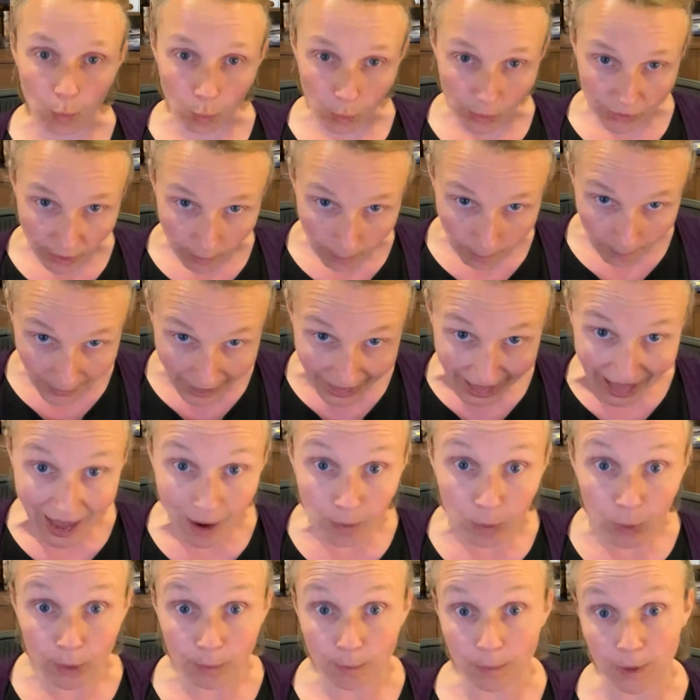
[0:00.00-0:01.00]
with a
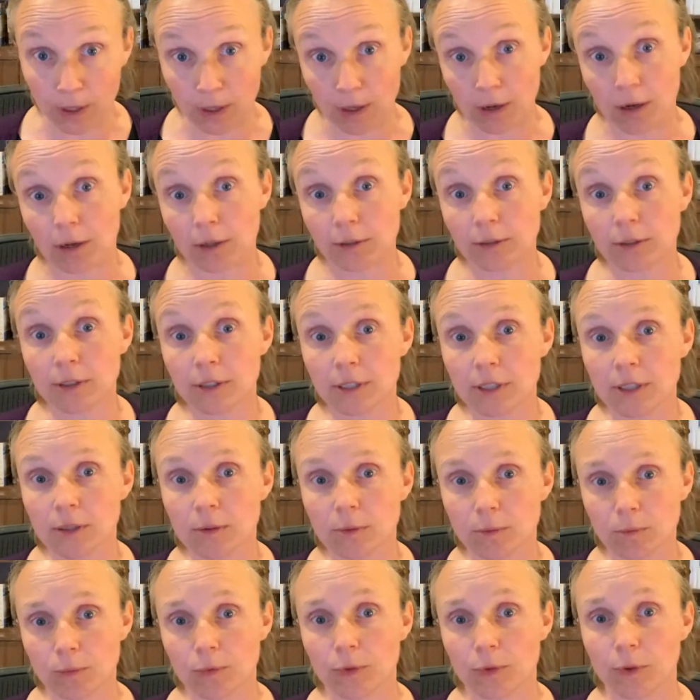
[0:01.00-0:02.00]
power plant,
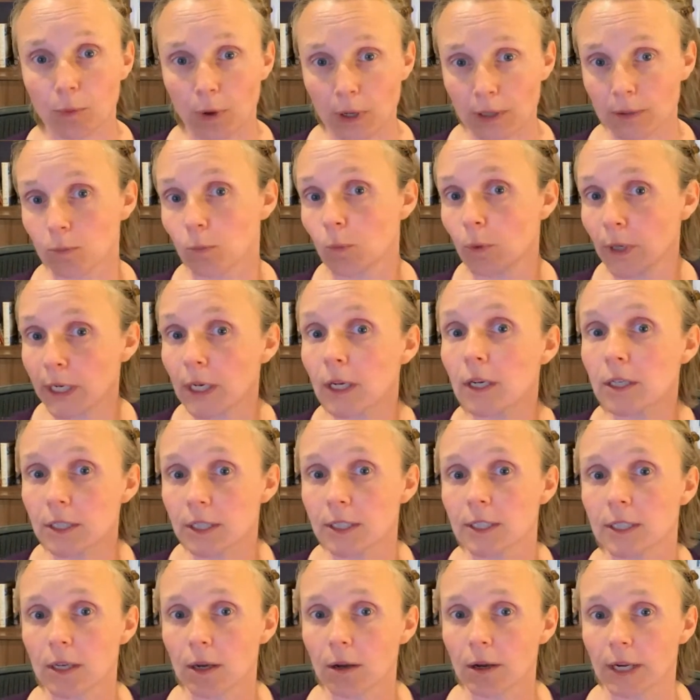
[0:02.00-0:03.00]
the one we are
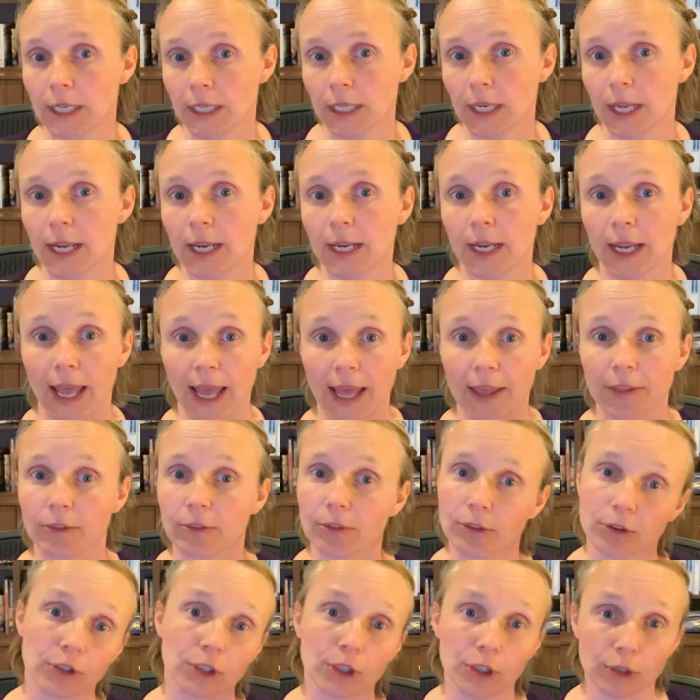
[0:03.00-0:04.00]
designing,
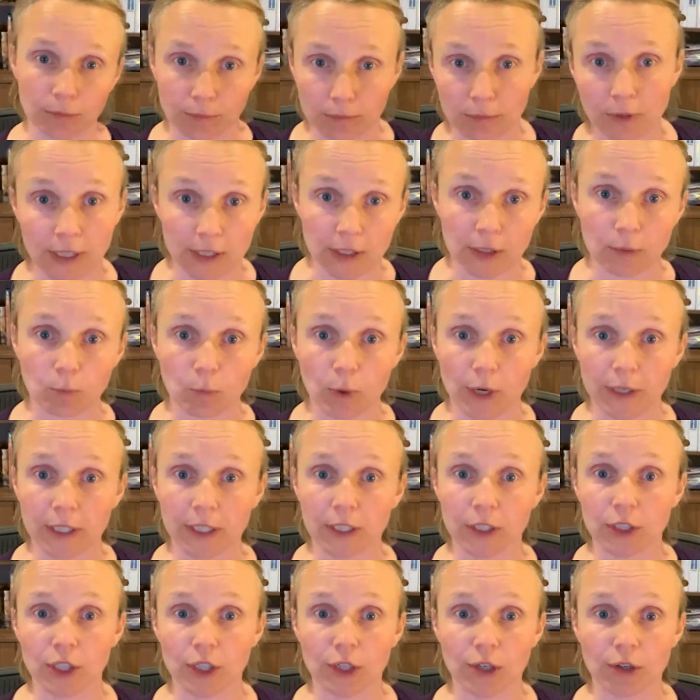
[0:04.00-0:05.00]
and there's one
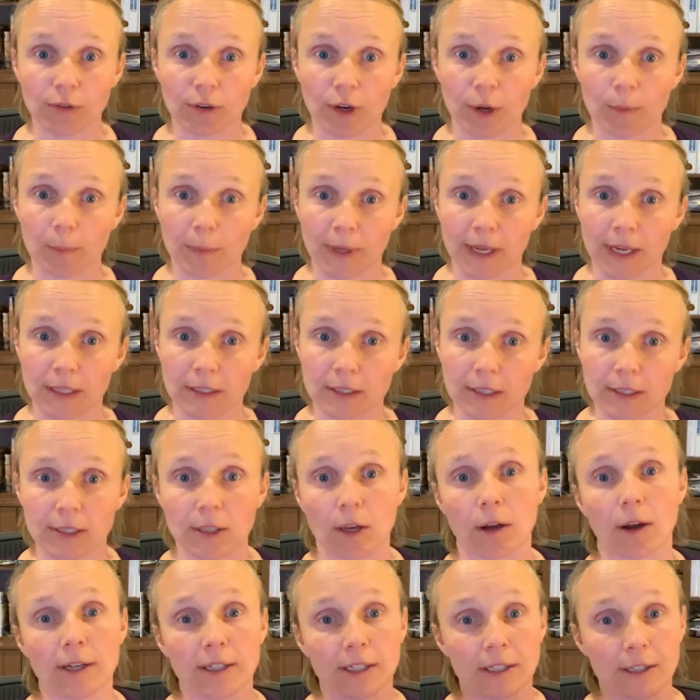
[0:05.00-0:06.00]
in Europe being
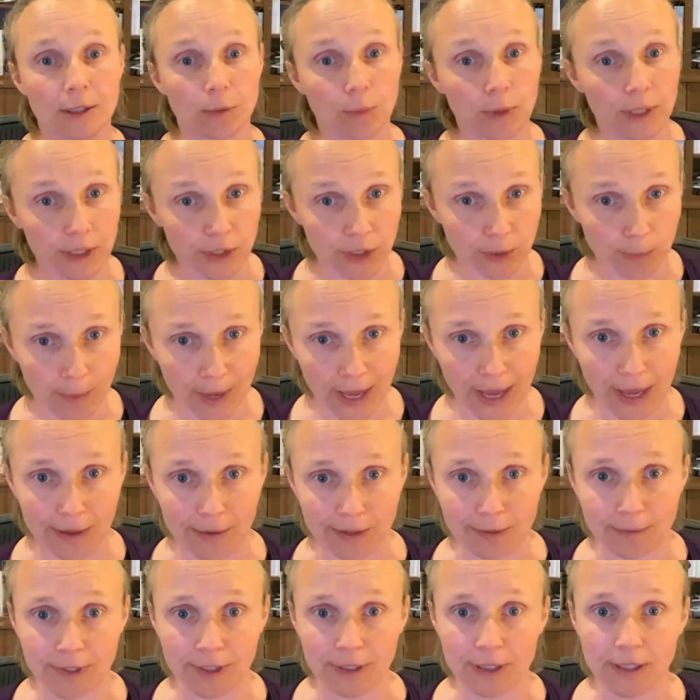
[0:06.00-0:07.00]
designed, and there's one in
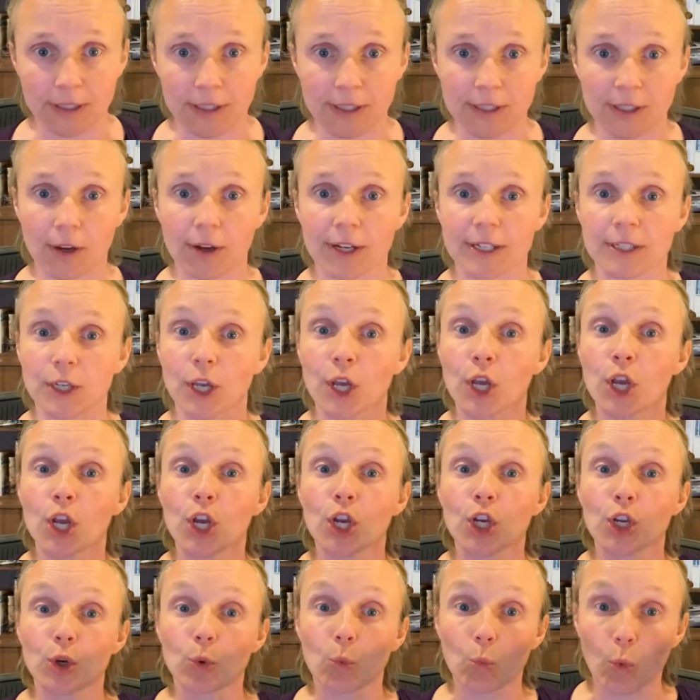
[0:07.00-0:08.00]
Japan being designed.
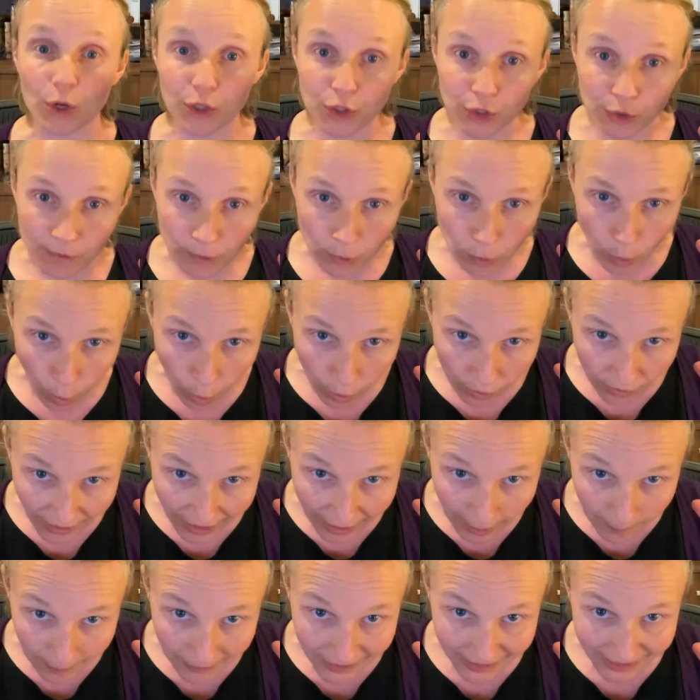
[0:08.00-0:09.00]
Once you've got
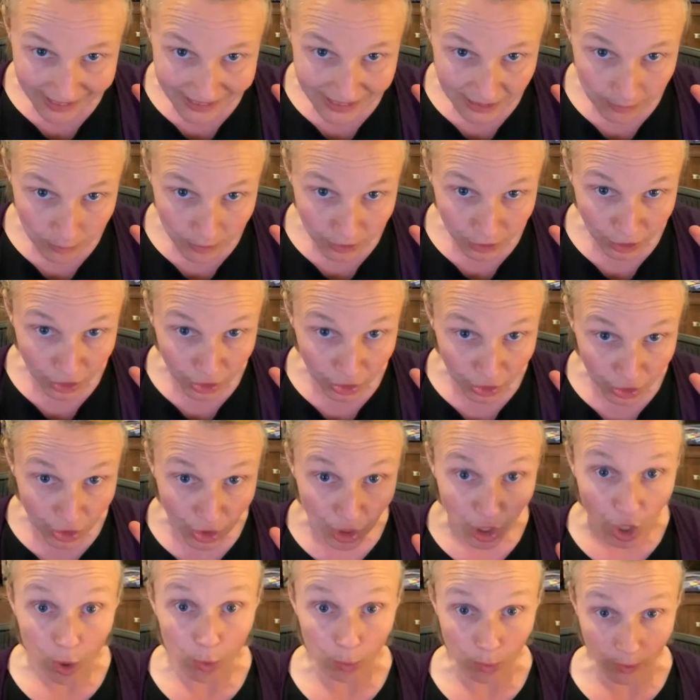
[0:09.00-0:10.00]
that plasma
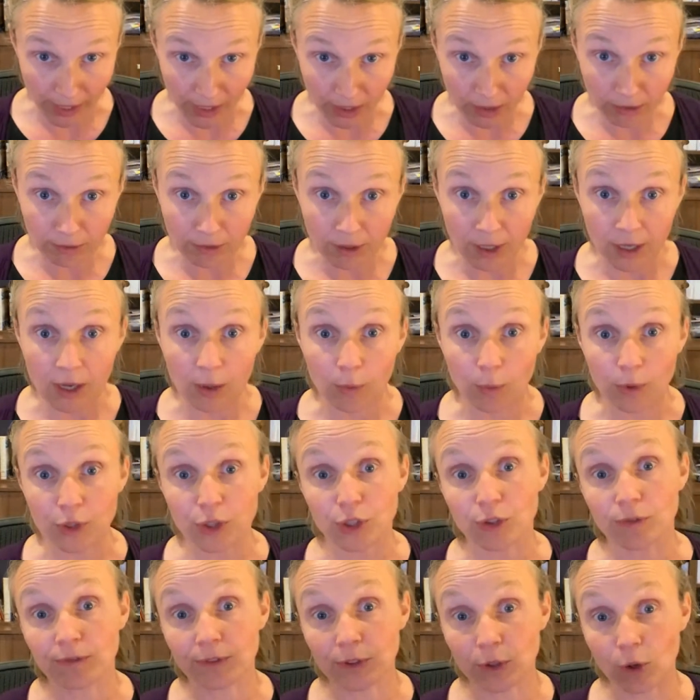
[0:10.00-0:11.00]
going,
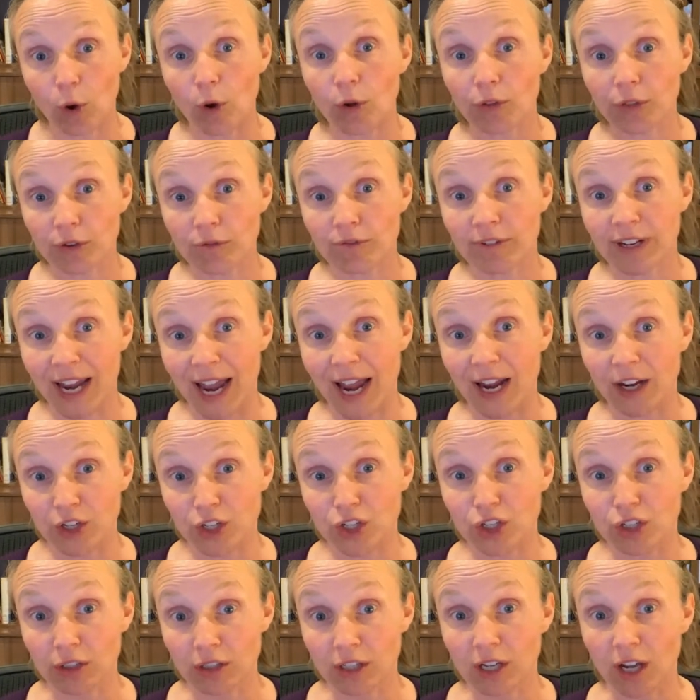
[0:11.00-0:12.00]
once you've got the
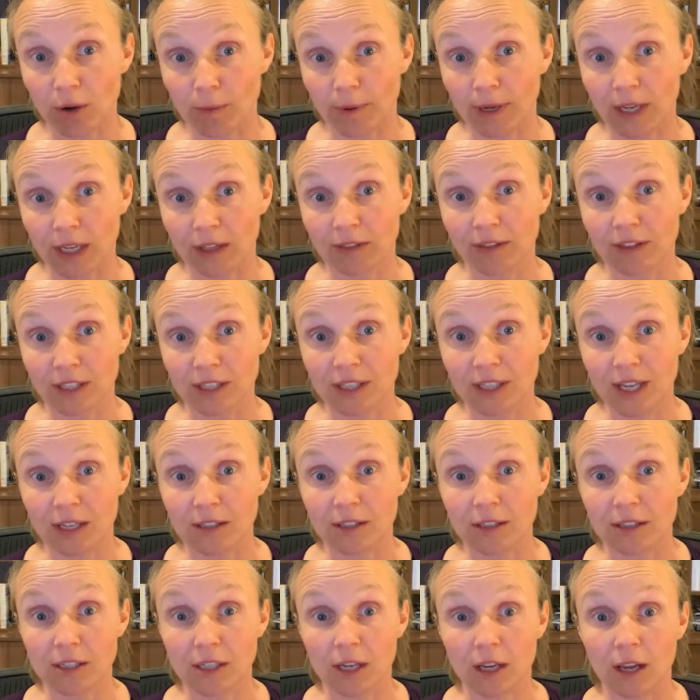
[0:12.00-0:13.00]
reaction going in the
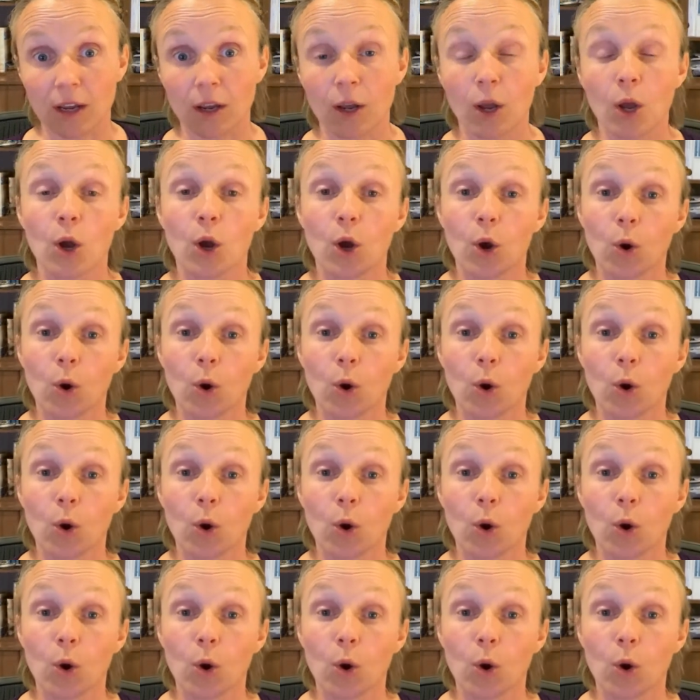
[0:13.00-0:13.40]
center,